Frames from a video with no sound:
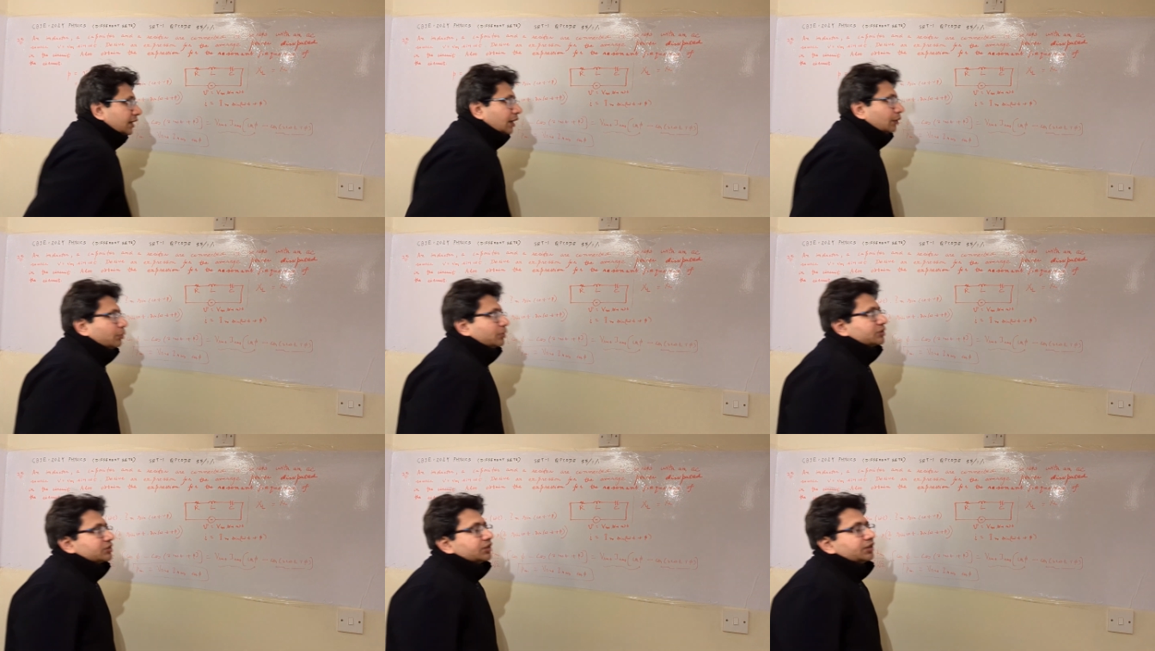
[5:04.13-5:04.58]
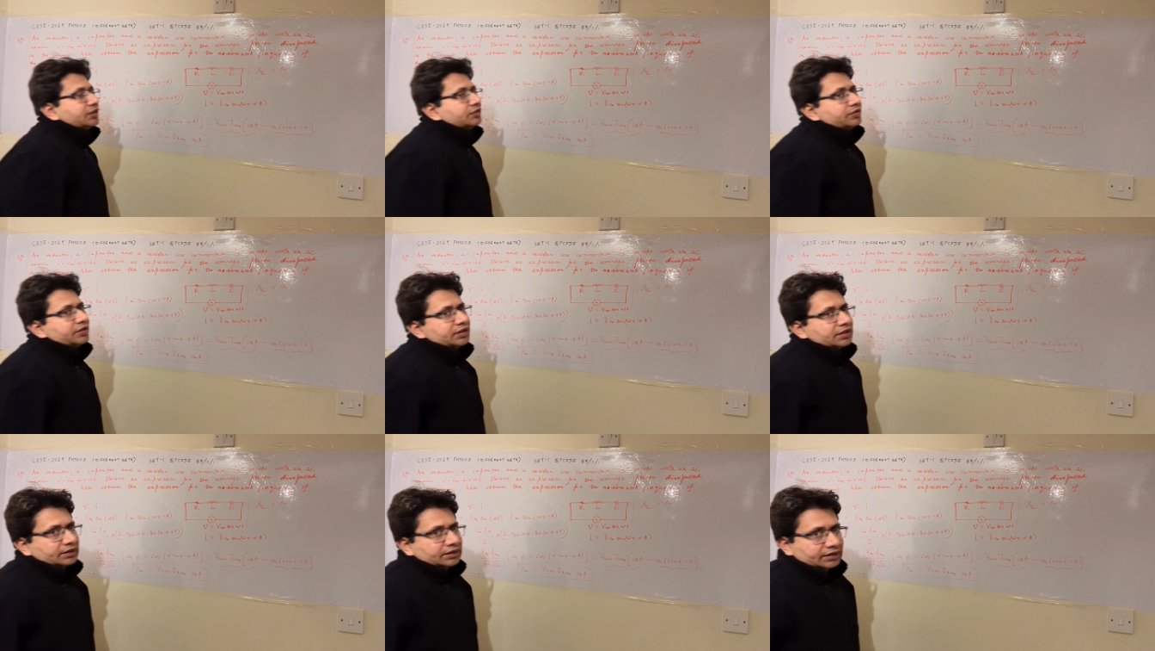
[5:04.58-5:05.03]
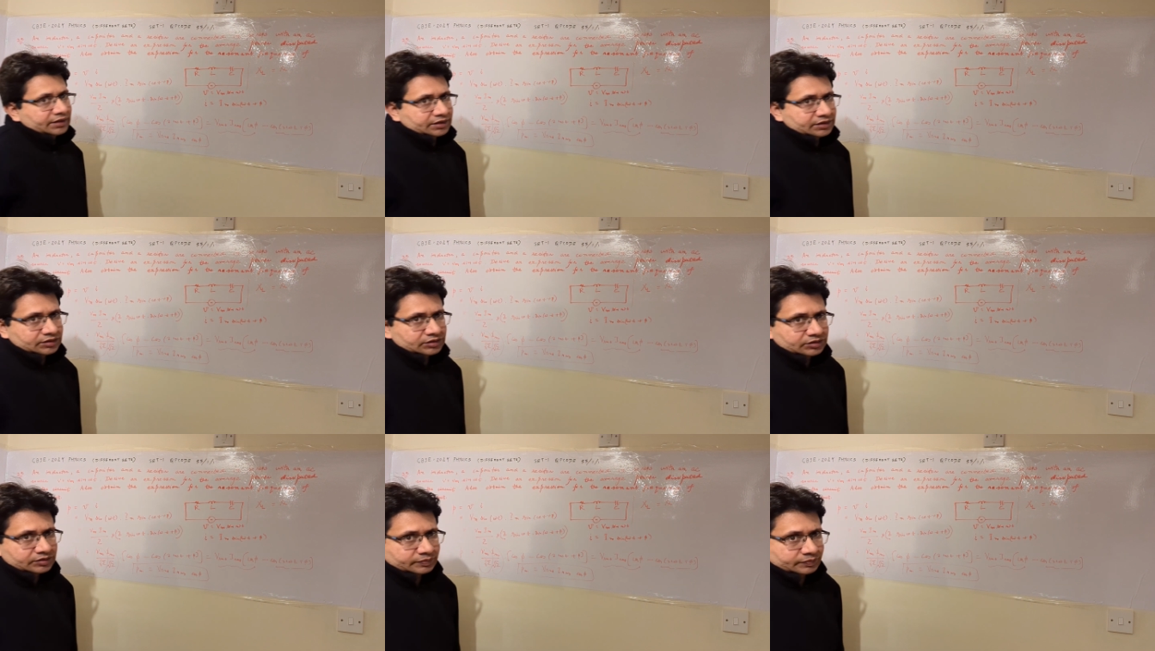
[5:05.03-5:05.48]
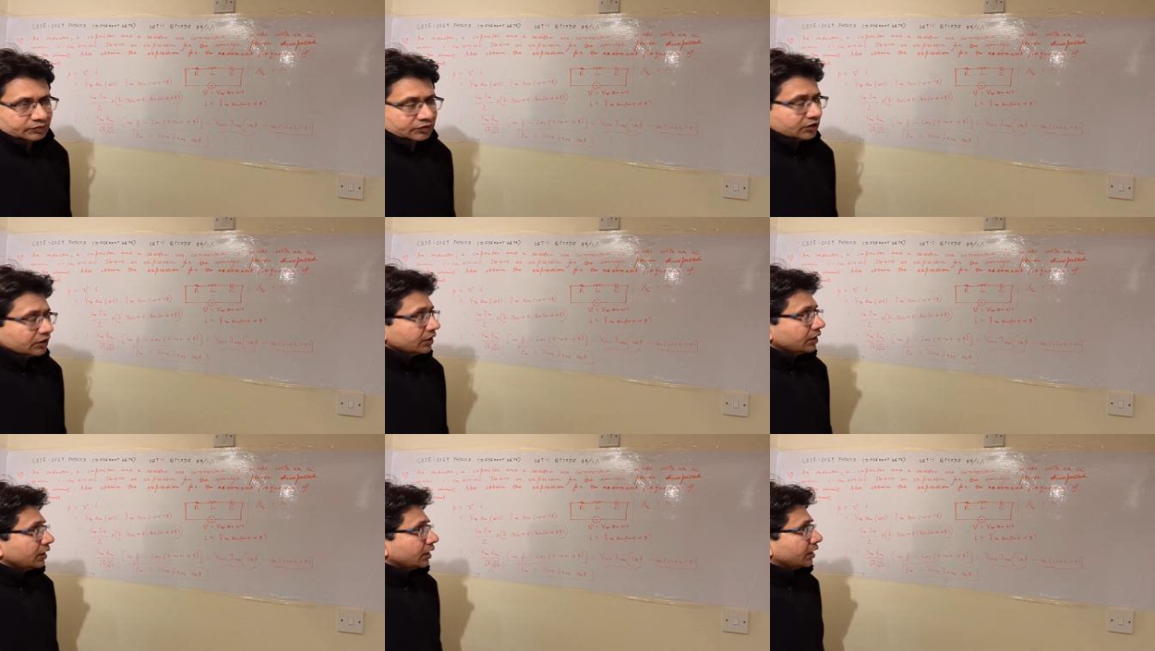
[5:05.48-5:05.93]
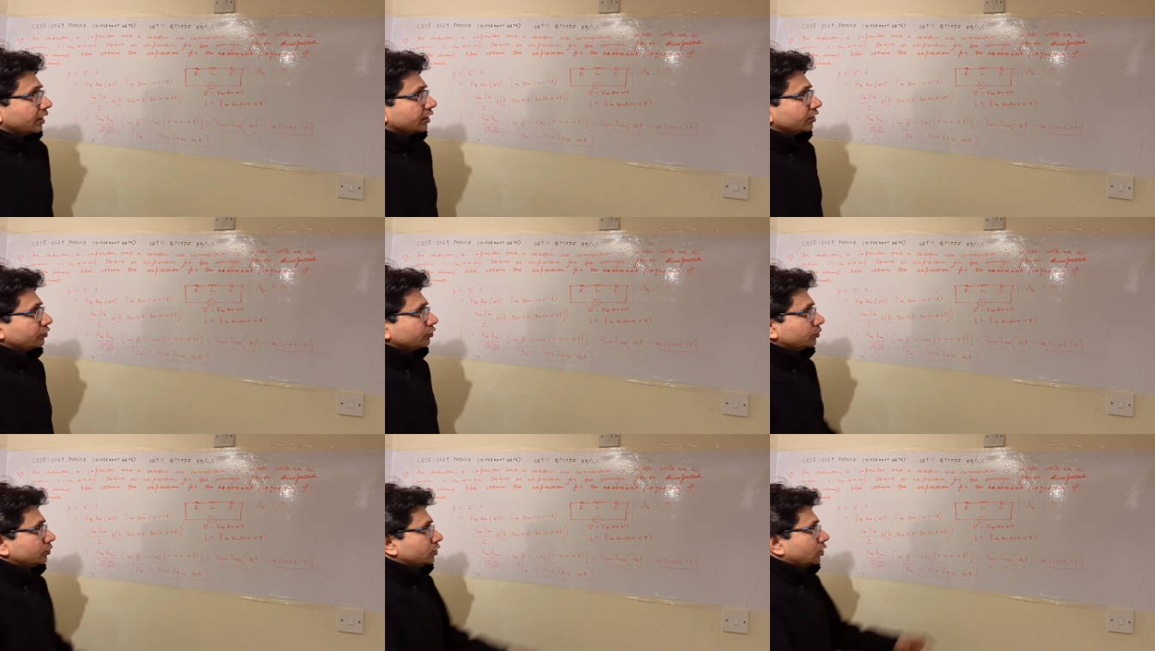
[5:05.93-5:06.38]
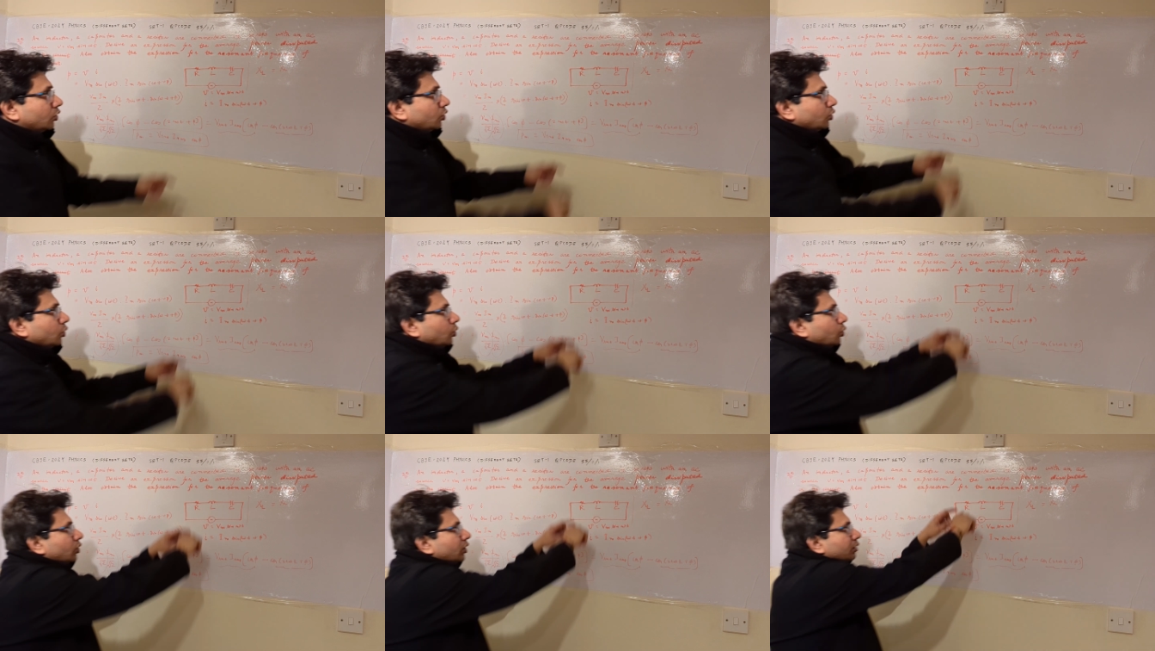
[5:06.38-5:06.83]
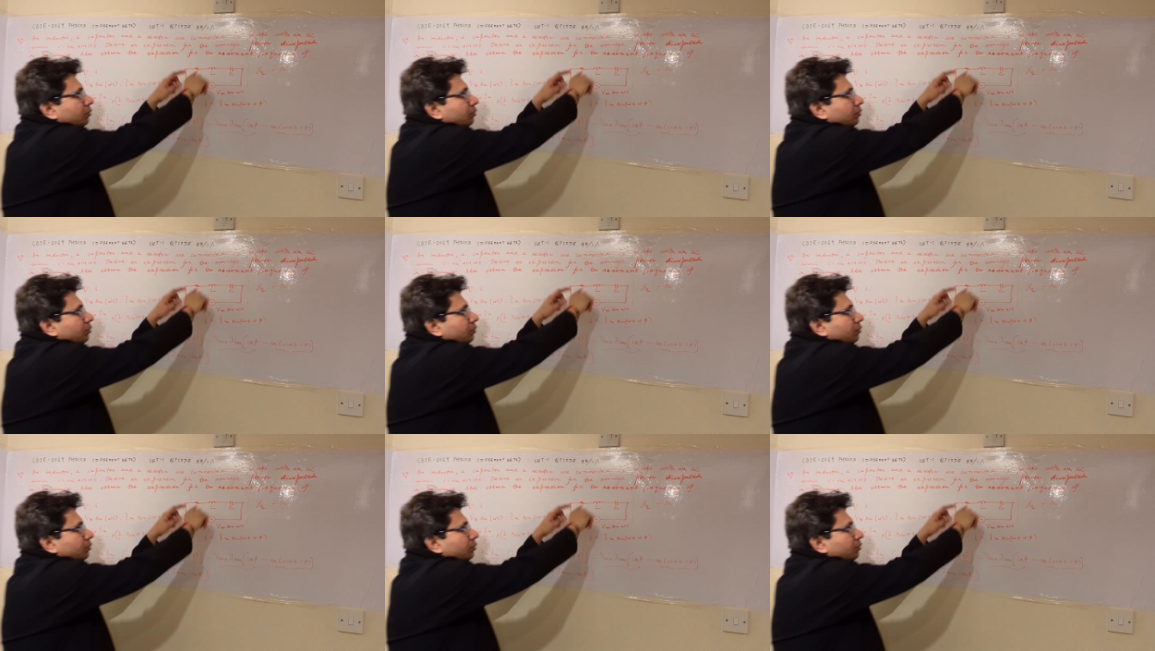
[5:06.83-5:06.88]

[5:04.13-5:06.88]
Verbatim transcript: capacitive reactance. And the whole